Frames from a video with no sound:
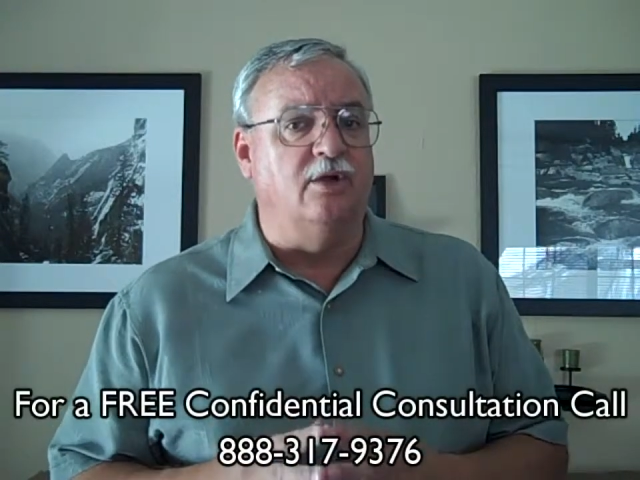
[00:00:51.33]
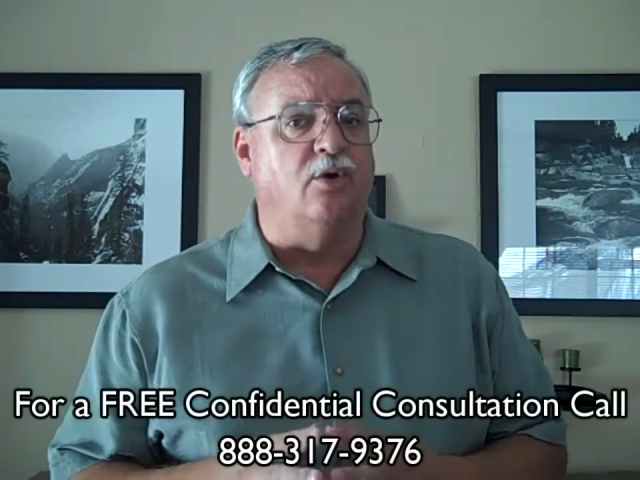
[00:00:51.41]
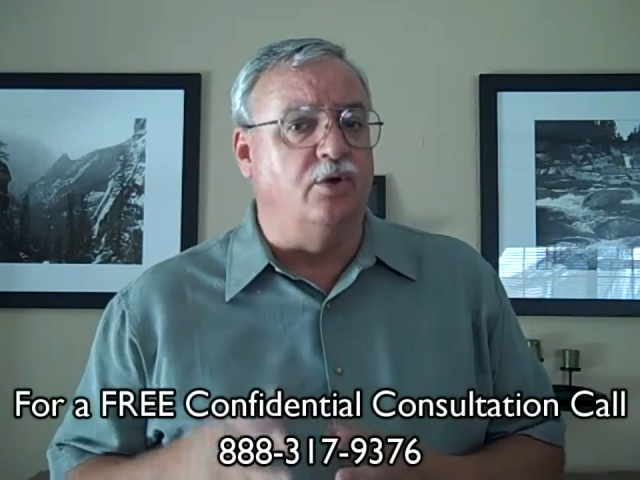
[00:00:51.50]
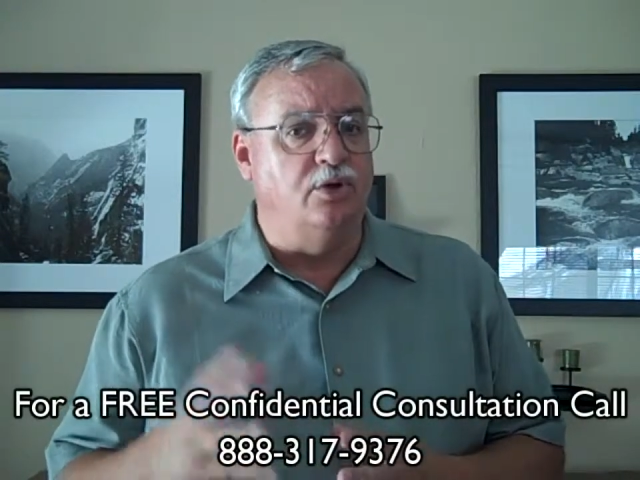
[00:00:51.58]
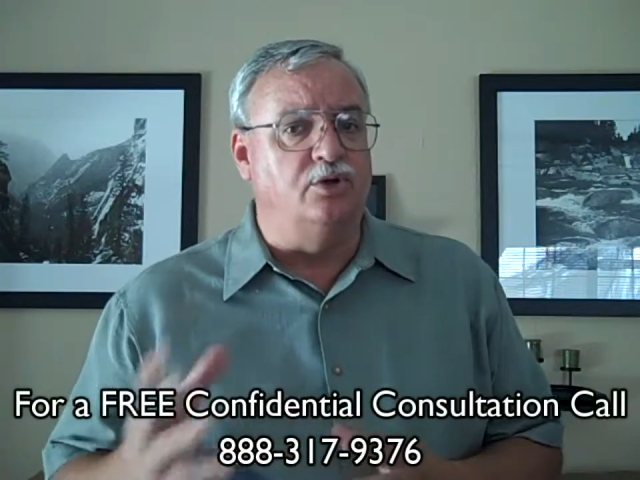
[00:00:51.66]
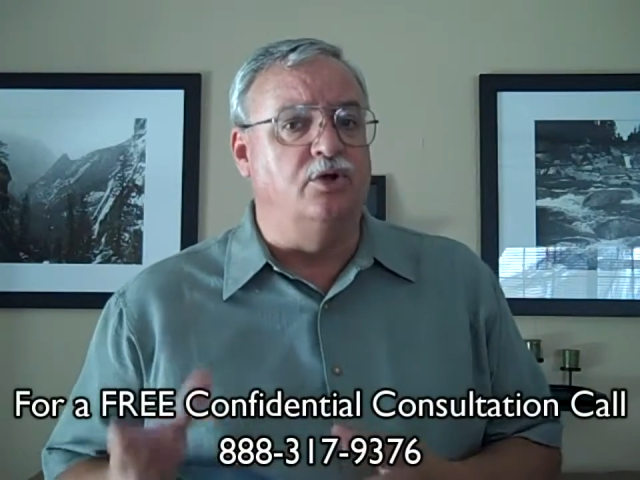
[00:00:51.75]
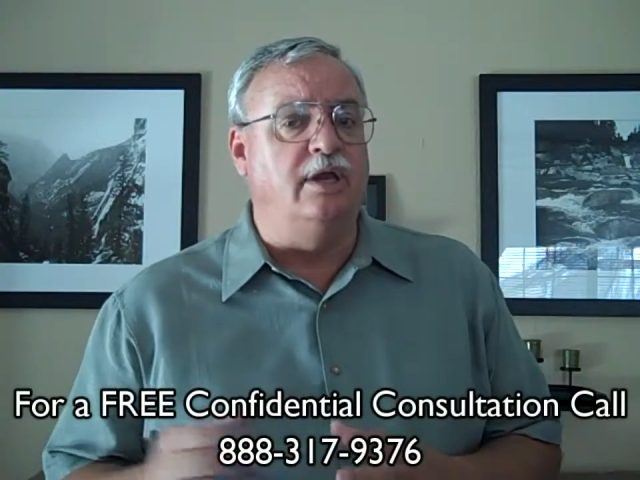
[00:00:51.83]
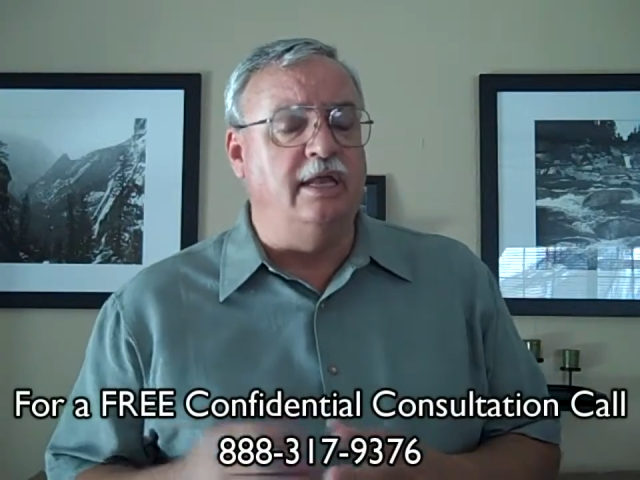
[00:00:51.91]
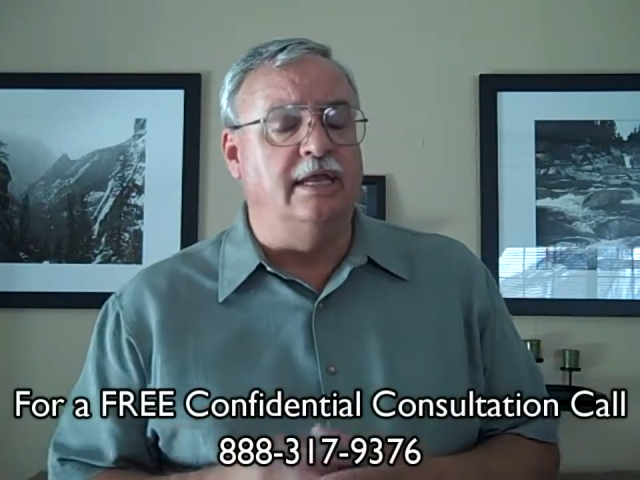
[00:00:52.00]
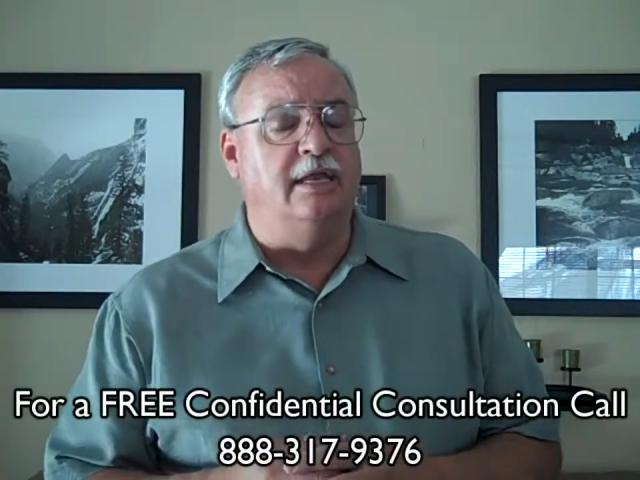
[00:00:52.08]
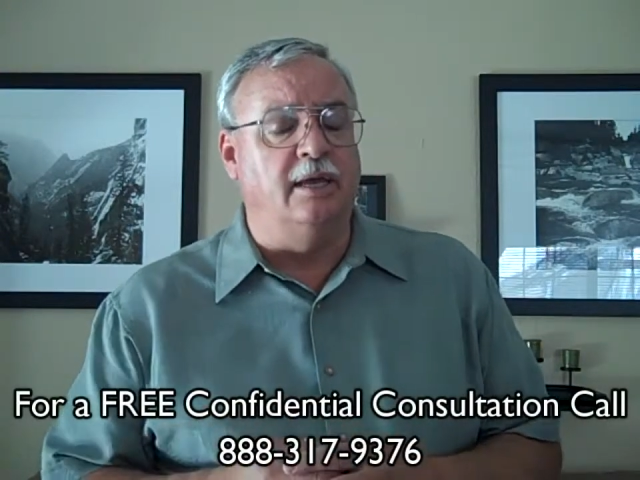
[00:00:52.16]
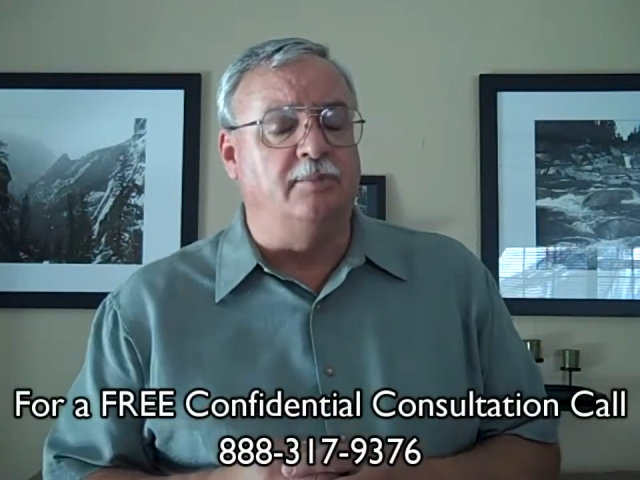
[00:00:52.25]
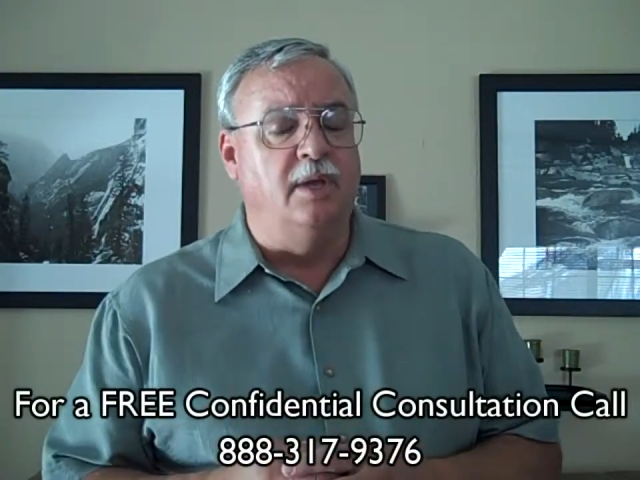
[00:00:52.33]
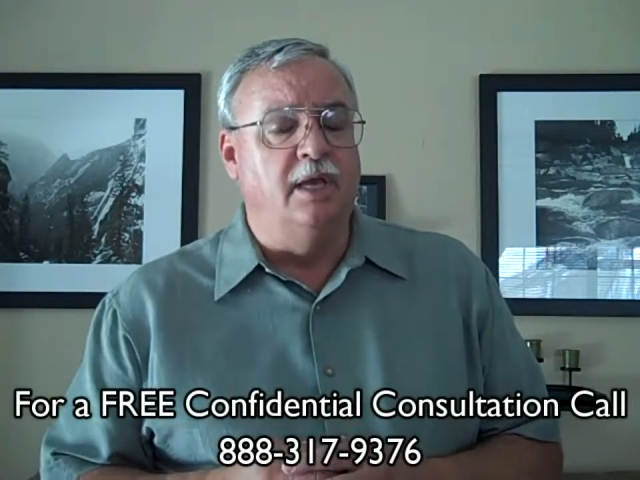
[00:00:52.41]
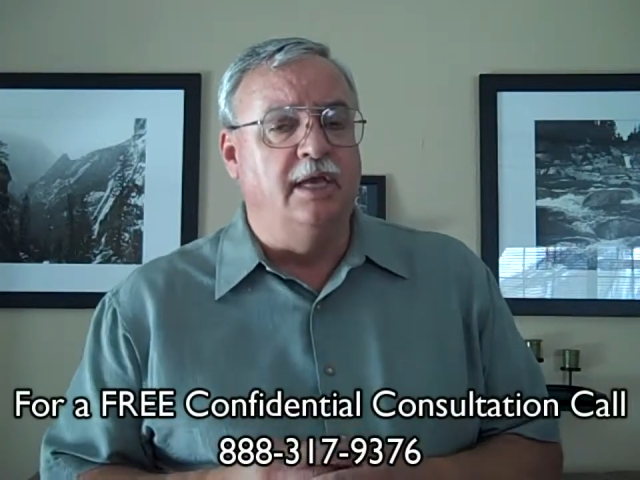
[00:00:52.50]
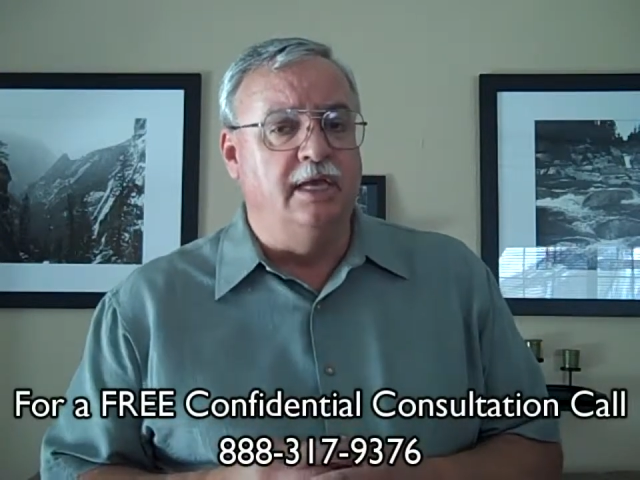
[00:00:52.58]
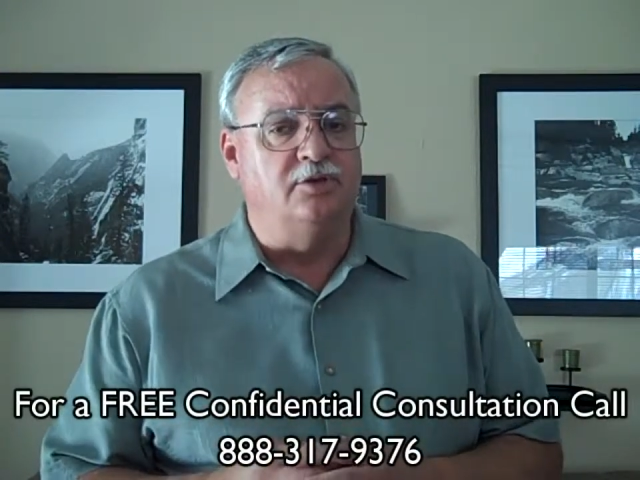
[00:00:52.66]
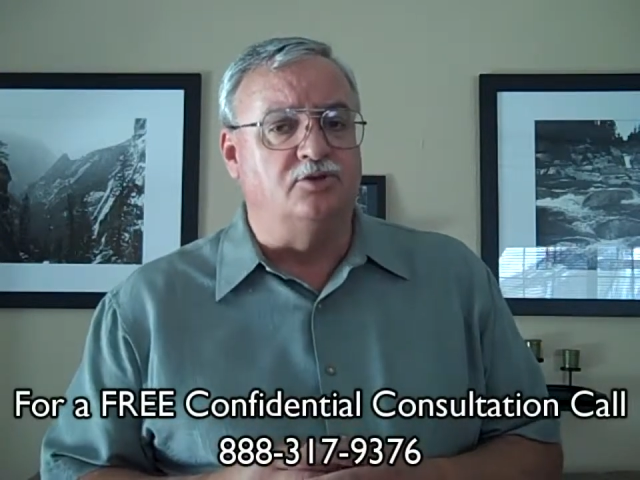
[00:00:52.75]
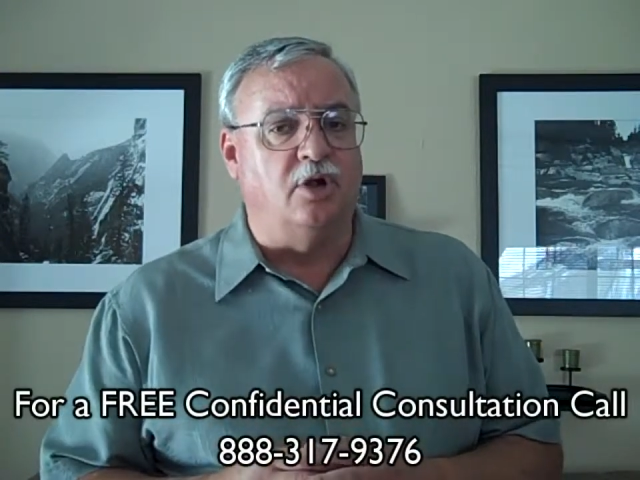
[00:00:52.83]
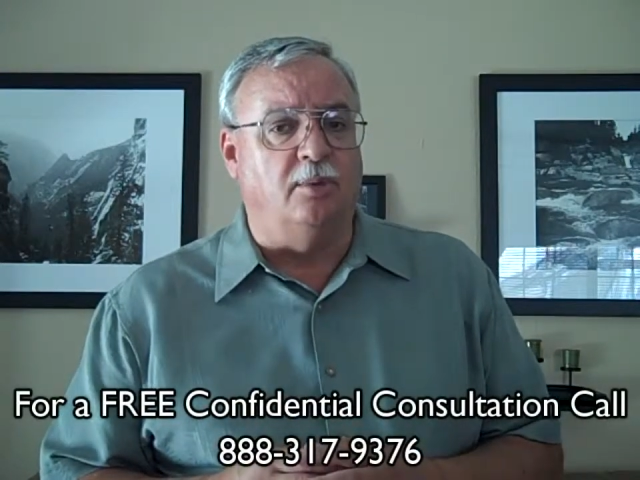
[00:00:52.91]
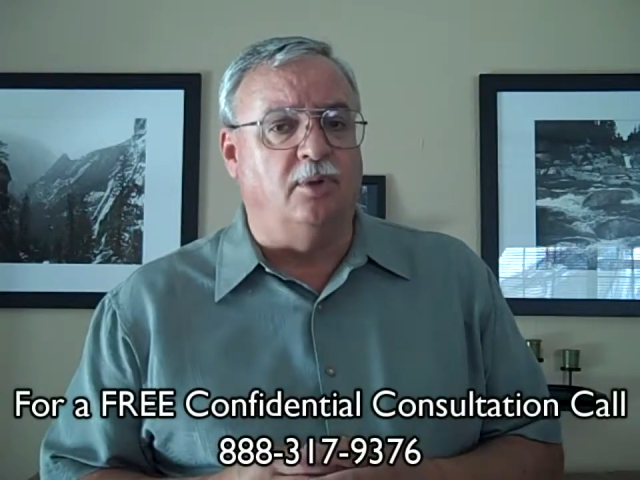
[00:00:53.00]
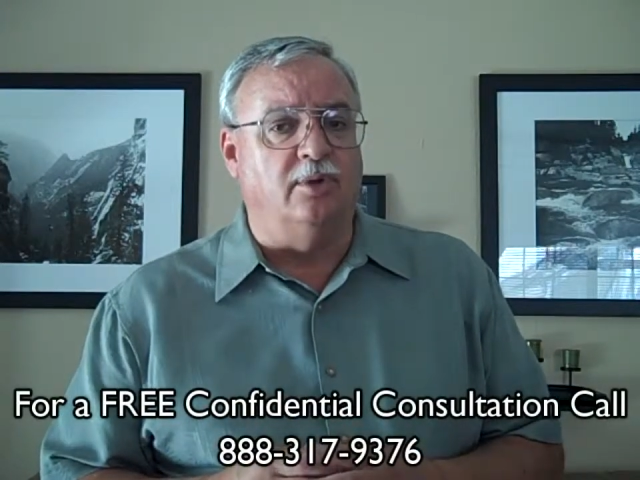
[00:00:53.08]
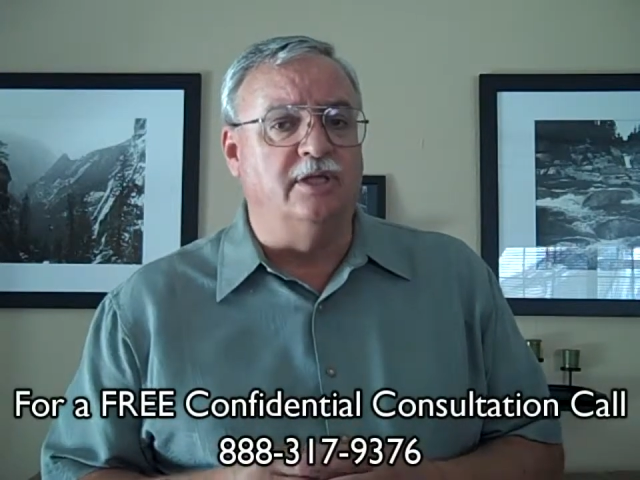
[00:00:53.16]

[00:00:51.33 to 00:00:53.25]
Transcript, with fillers: or you could end up in trouble.